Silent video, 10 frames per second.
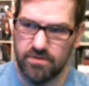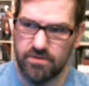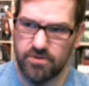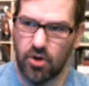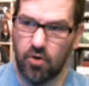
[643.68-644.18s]

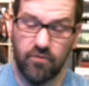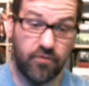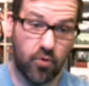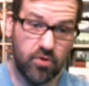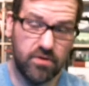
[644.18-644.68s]
No,
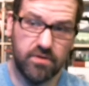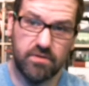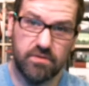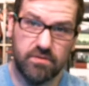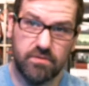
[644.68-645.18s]

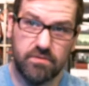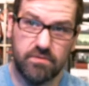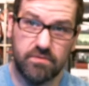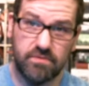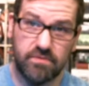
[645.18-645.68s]

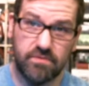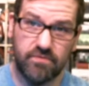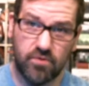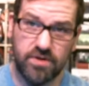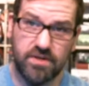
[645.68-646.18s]

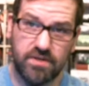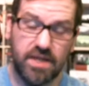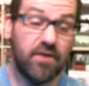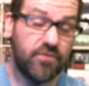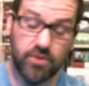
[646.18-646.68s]
49,
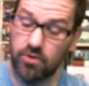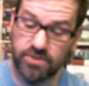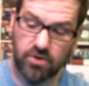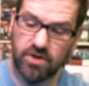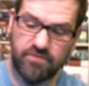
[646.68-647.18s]
yeah, no,
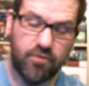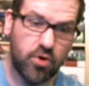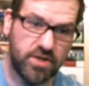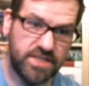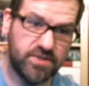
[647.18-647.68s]
sorry,
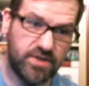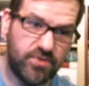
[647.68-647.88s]
40, so I had